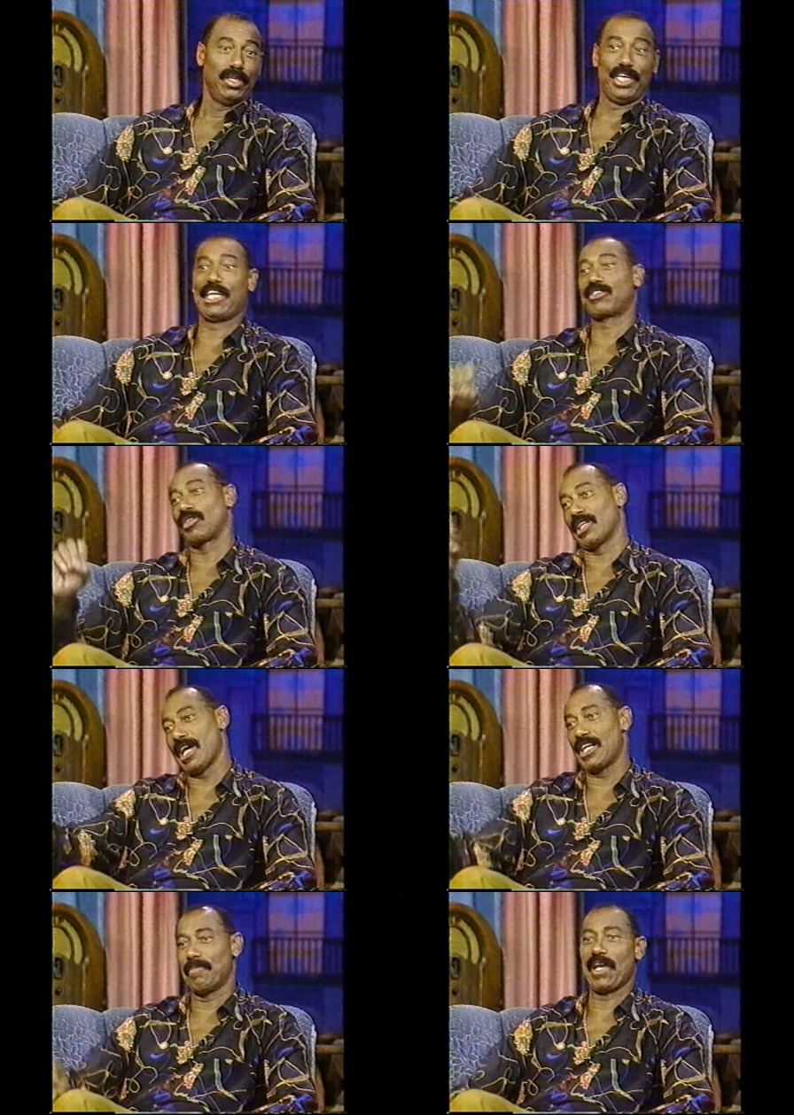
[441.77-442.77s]
He gets on the
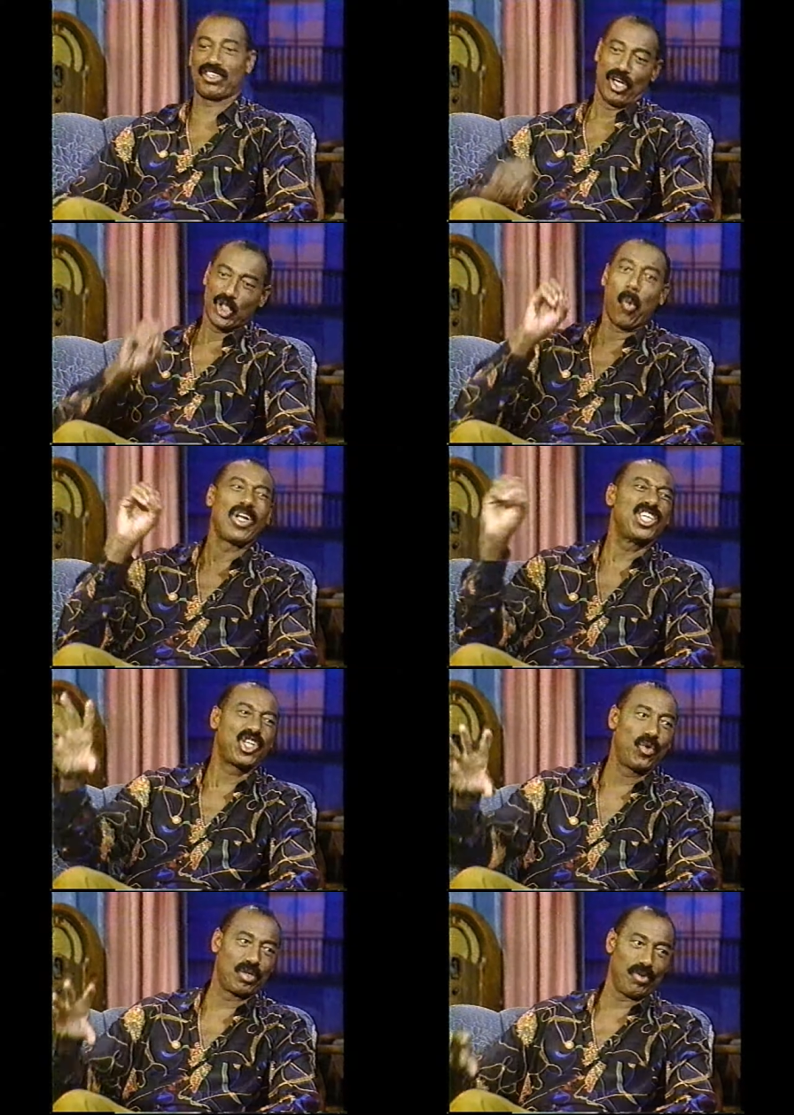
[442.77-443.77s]
line, he makes
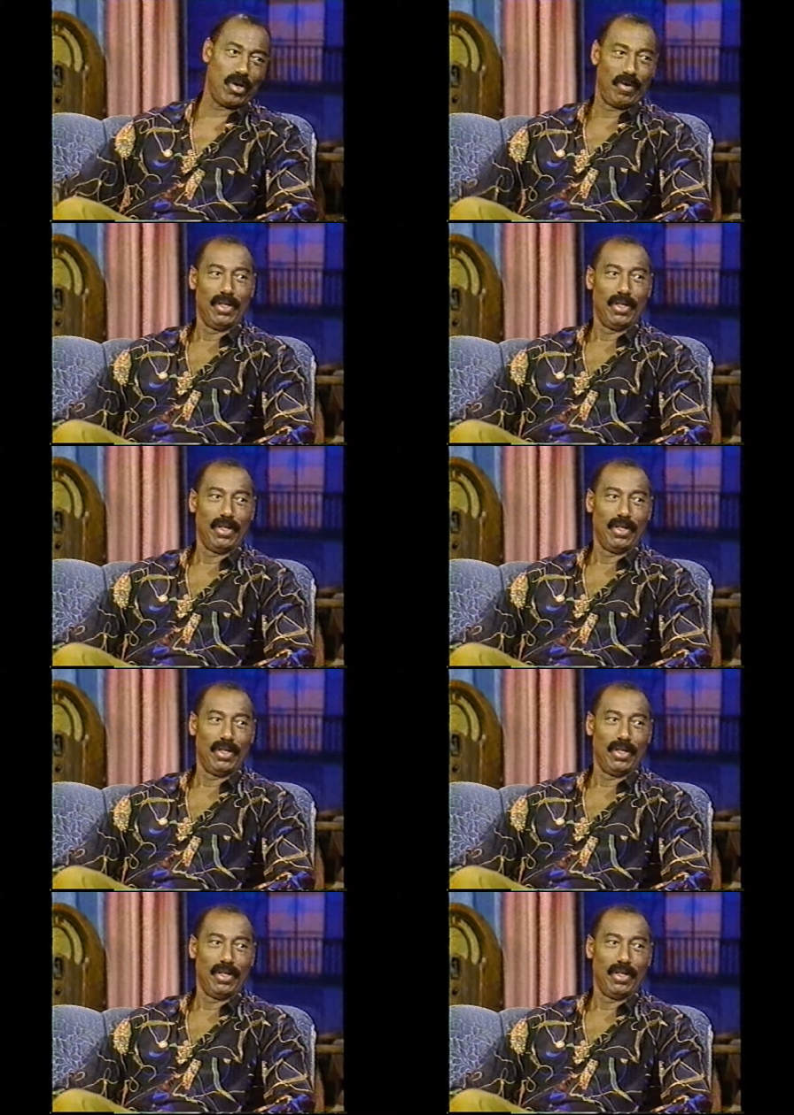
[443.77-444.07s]
22 in a row.